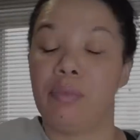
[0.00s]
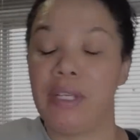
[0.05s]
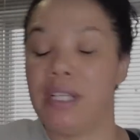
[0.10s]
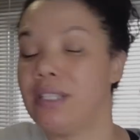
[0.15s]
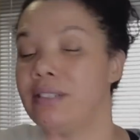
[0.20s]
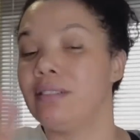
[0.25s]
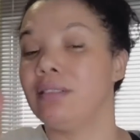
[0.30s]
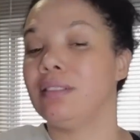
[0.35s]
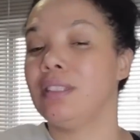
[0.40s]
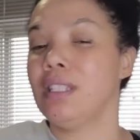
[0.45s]
to be a
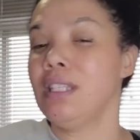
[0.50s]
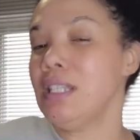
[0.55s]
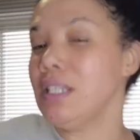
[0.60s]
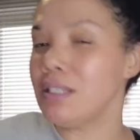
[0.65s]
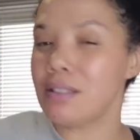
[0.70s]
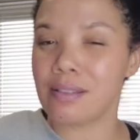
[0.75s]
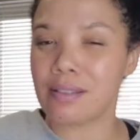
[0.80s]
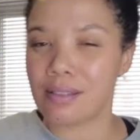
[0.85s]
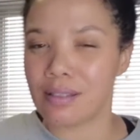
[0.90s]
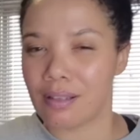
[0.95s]
little
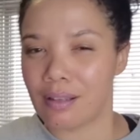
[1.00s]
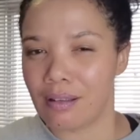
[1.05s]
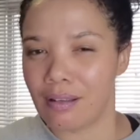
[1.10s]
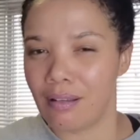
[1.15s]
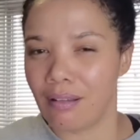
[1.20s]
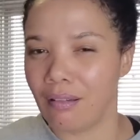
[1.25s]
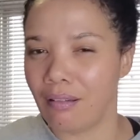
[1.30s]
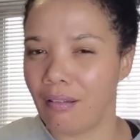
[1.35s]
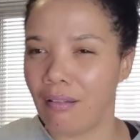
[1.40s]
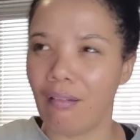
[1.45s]
Easter
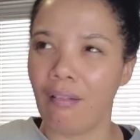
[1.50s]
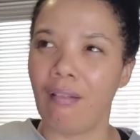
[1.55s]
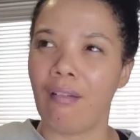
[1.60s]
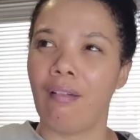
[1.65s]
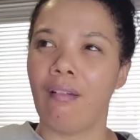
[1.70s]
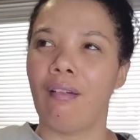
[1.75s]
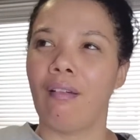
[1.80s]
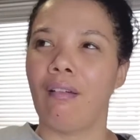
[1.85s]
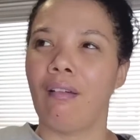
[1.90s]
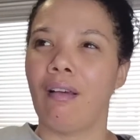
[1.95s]

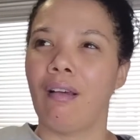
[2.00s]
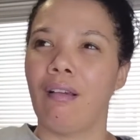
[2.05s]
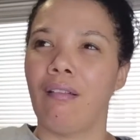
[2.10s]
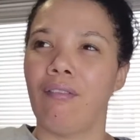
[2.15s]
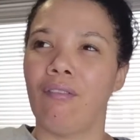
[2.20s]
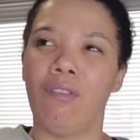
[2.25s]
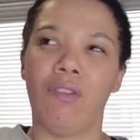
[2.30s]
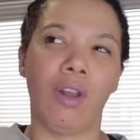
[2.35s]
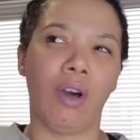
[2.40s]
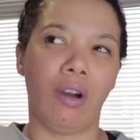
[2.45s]

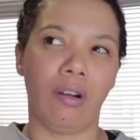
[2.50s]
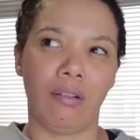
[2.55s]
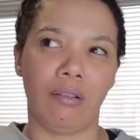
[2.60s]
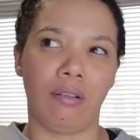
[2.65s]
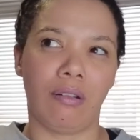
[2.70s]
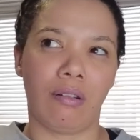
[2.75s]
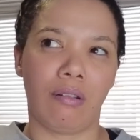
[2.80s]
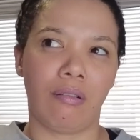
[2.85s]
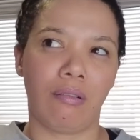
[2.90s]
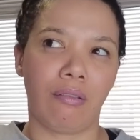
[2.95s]
vlog.
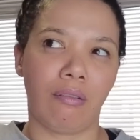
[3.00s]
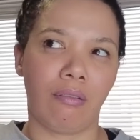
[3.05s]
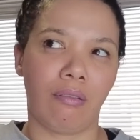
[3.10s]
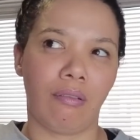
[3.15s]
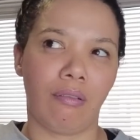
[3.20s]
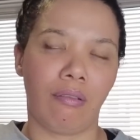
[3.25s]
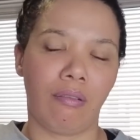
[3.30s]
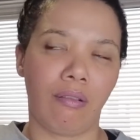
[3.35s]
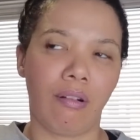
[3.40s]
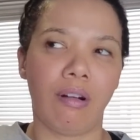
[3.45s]

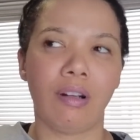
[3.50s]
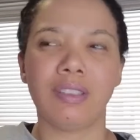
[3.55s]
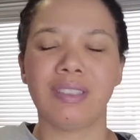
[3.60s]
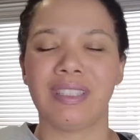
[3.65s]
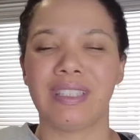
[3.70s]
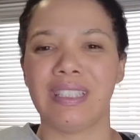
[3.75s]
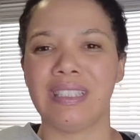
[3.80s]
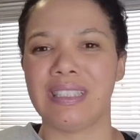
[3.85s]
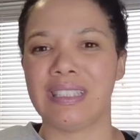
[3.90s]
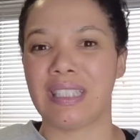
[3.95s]

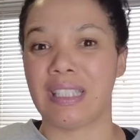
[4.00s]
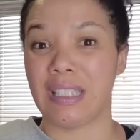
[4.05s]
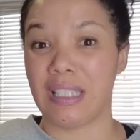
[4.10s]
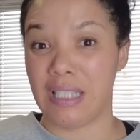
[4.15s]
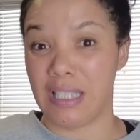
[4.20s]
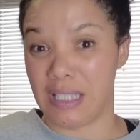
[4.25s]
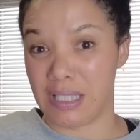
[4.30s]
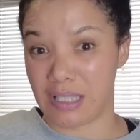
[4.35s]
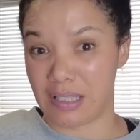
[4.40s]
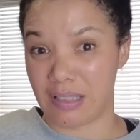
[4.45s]
Can't really say
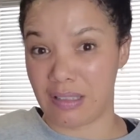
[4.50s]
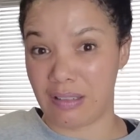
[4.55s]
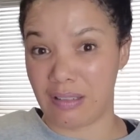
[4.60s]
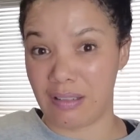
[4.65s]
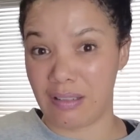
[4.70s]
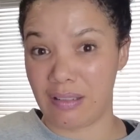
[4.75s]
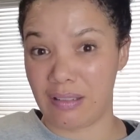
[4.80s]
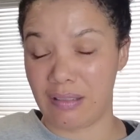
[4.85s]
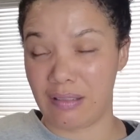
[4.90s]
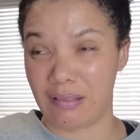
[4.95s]
Easter,